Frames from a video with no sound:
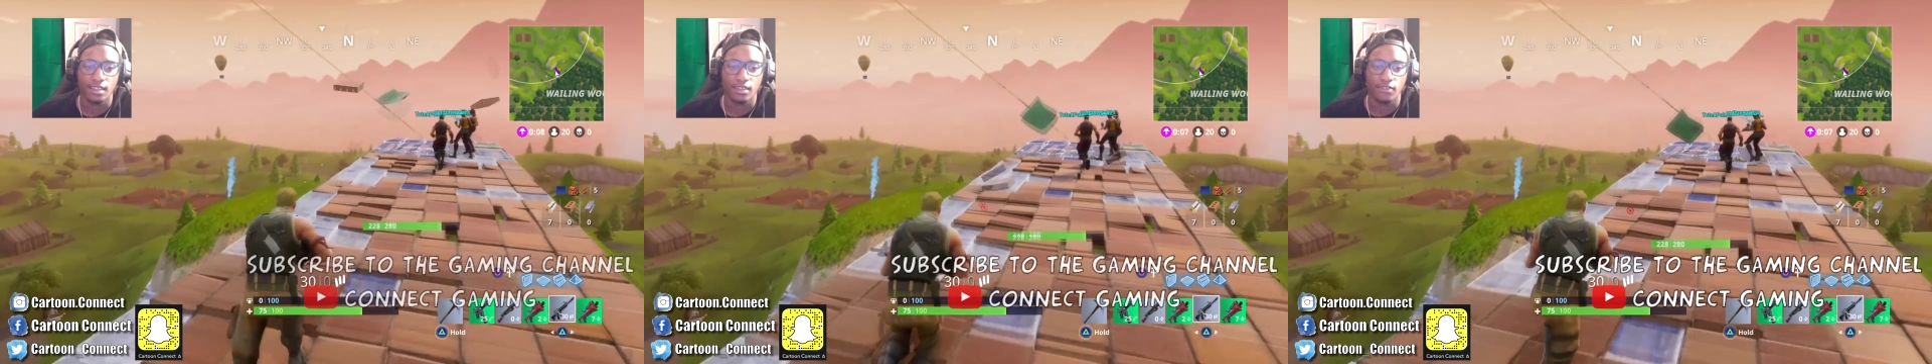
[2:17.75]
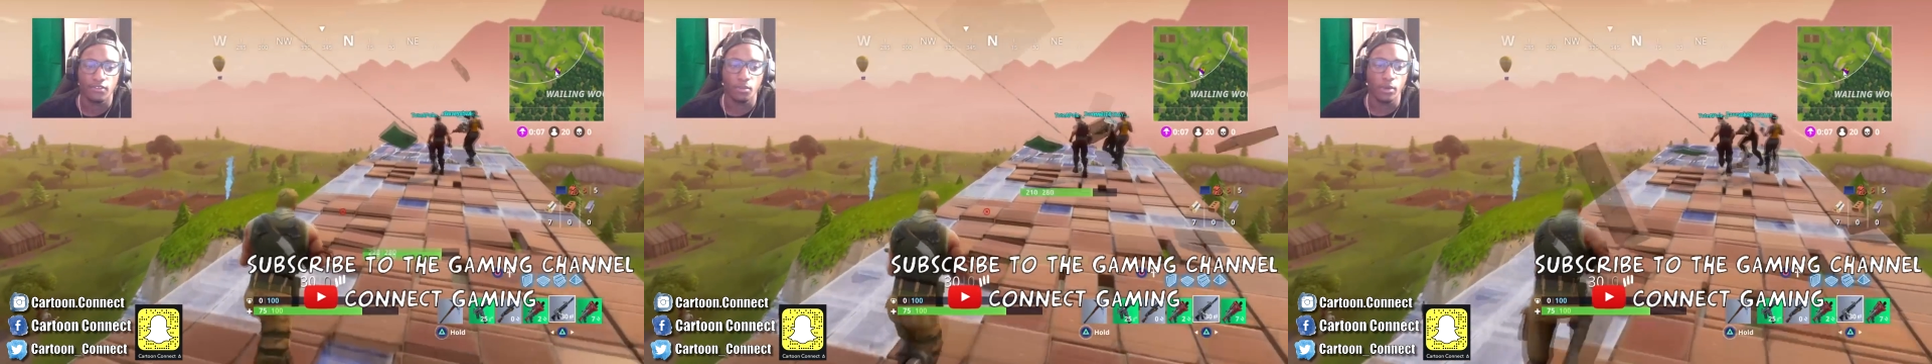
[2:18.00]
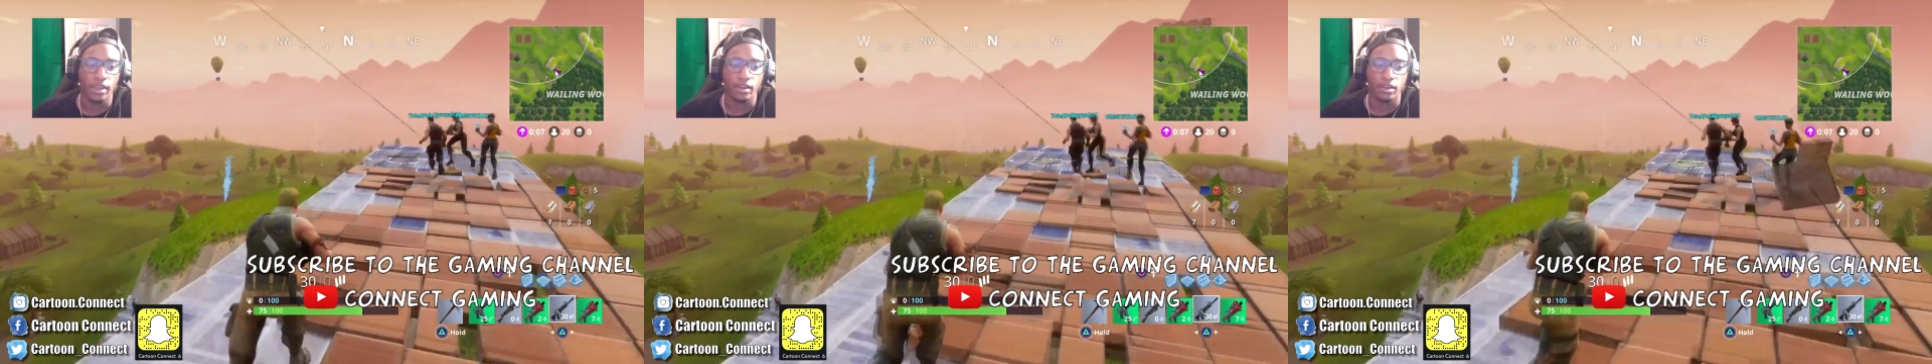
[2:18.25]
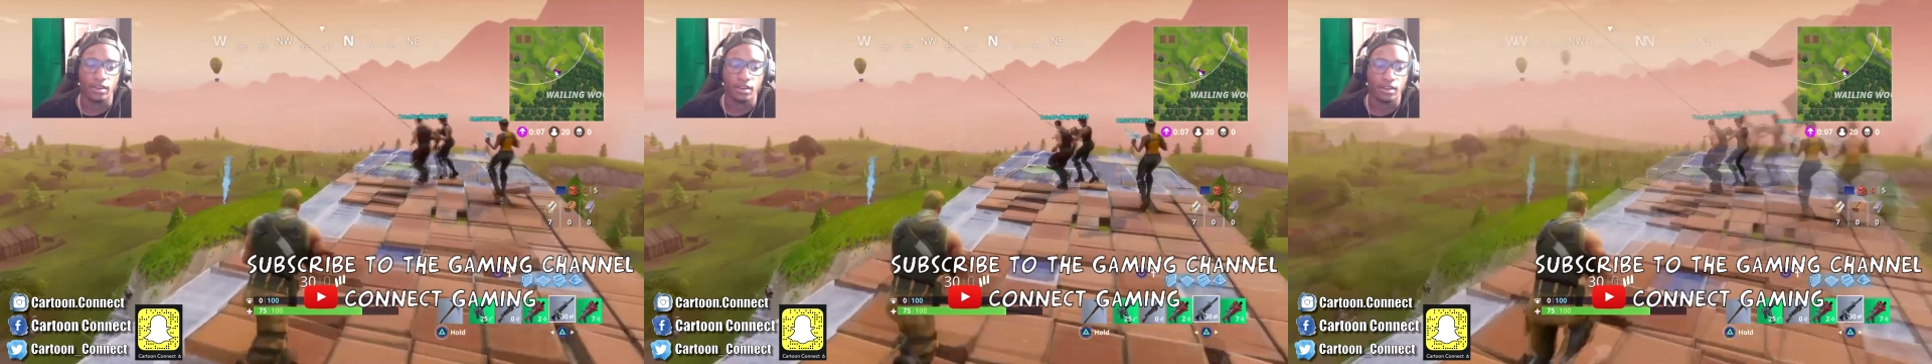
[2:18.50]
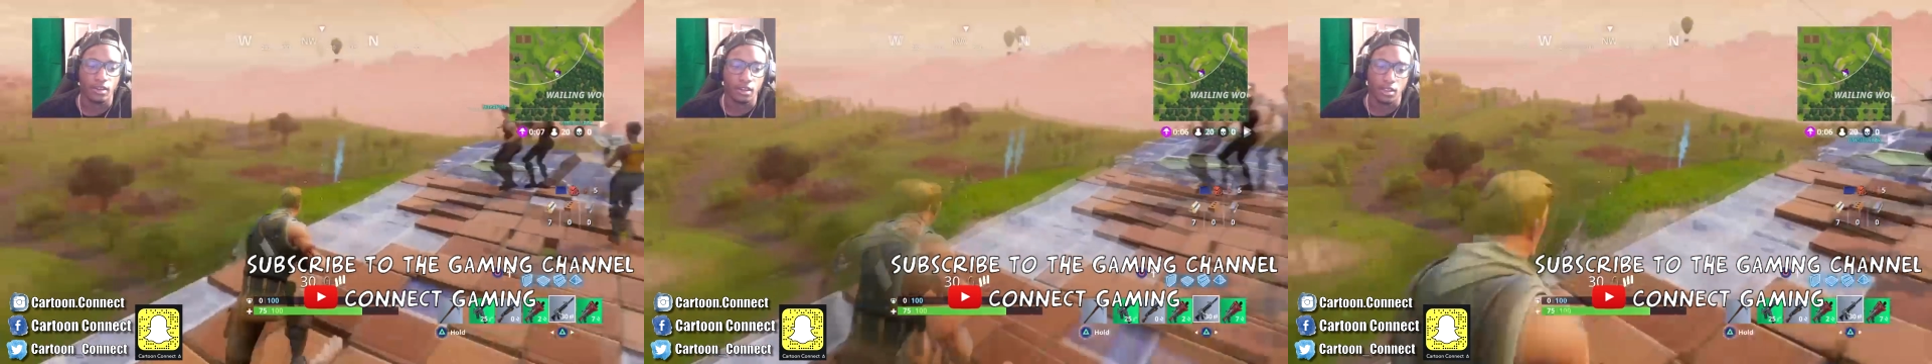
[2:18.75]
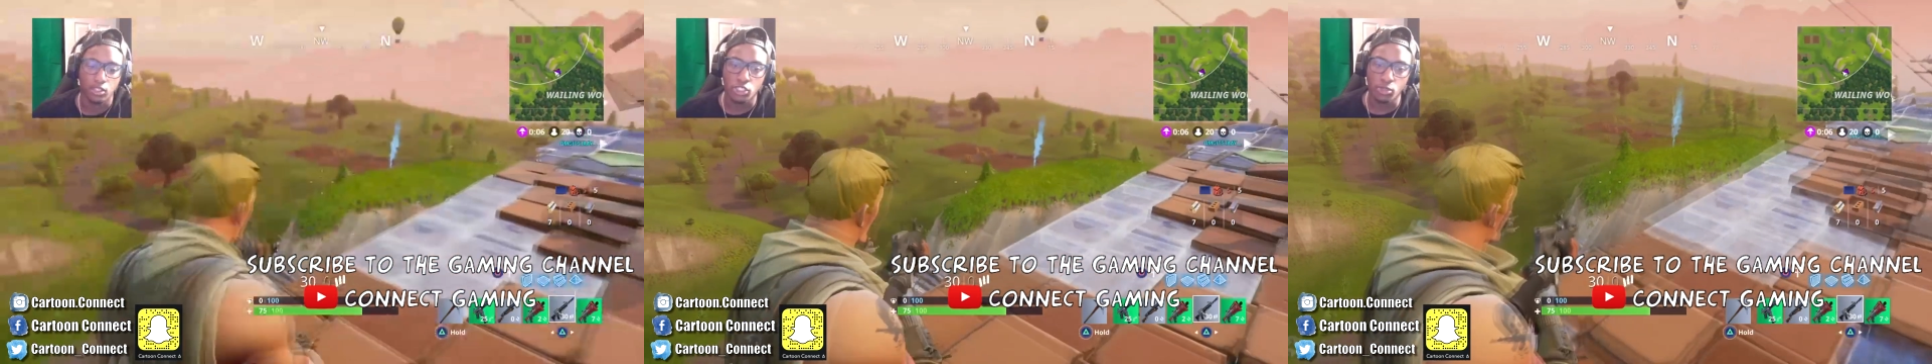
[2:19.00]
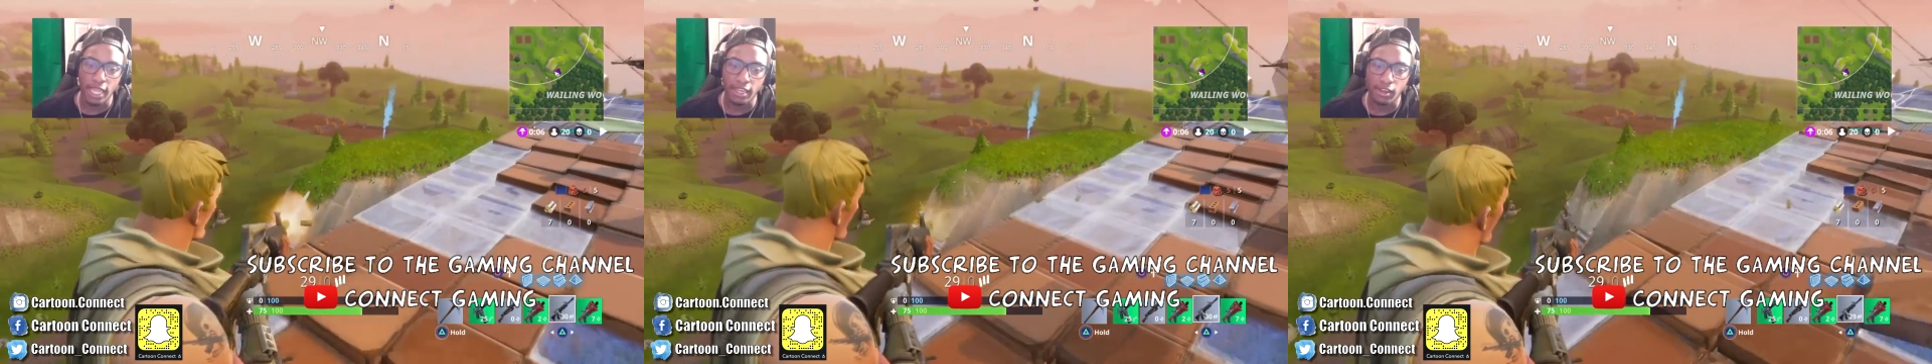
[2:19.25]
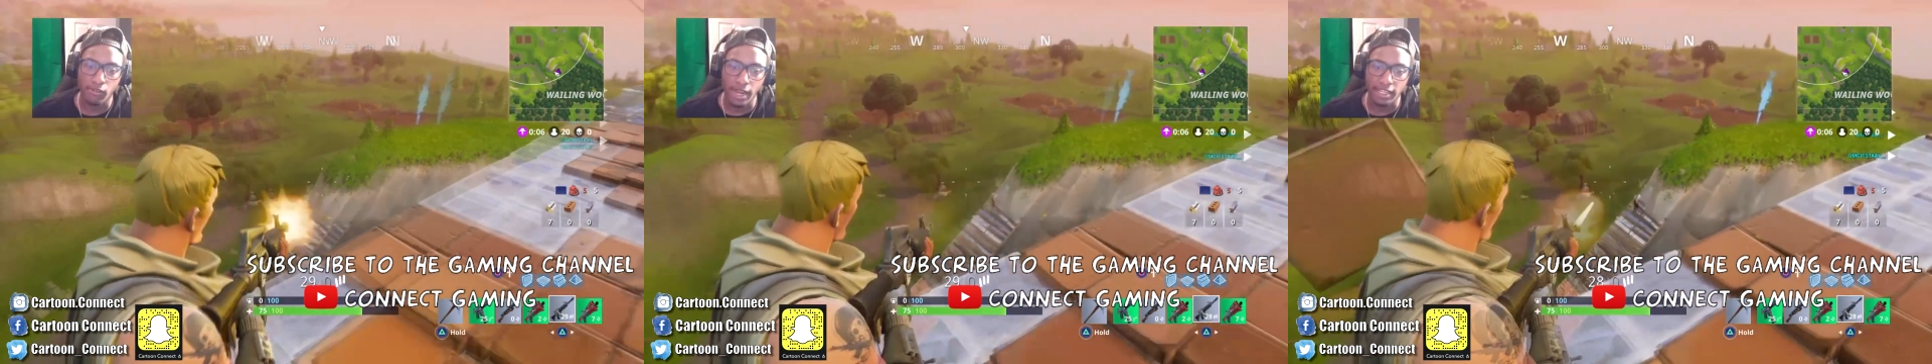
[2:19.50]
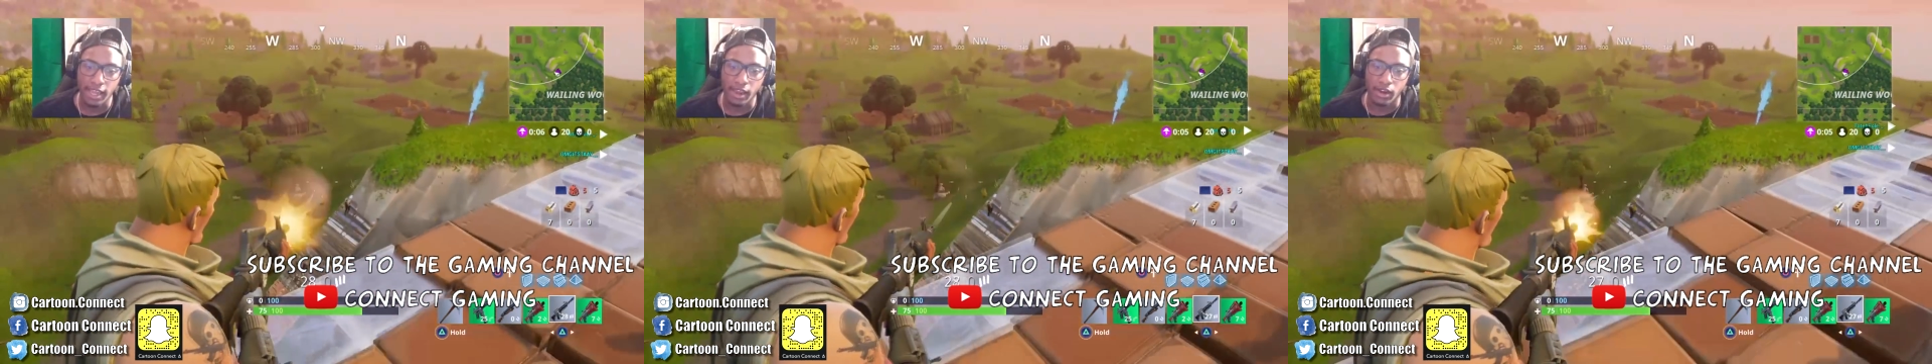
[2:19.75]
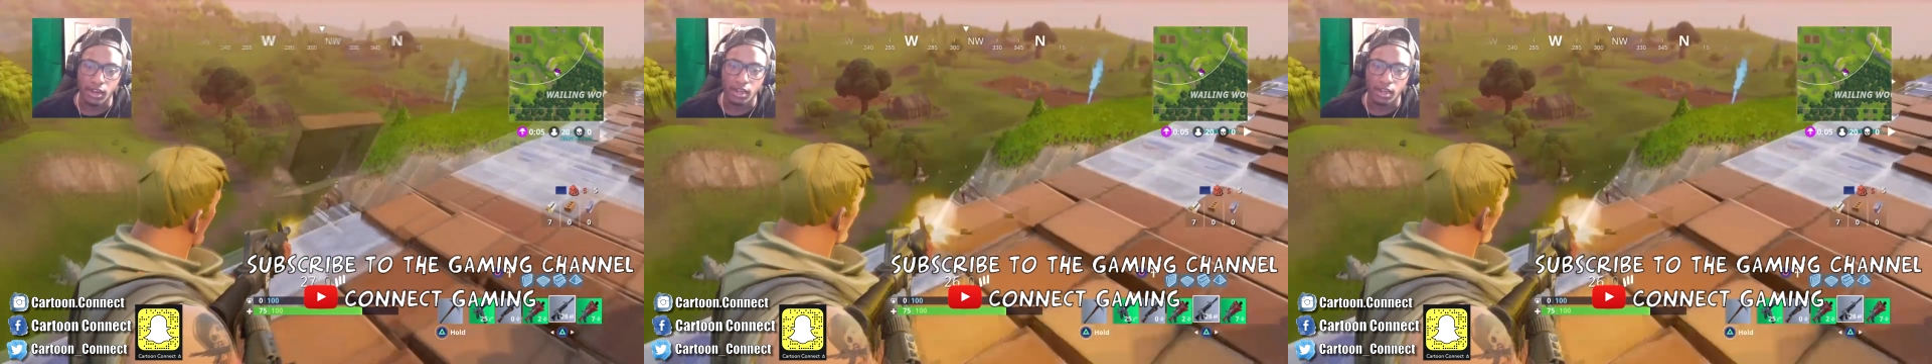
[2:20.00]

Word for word: From where? Shoot that thing right there!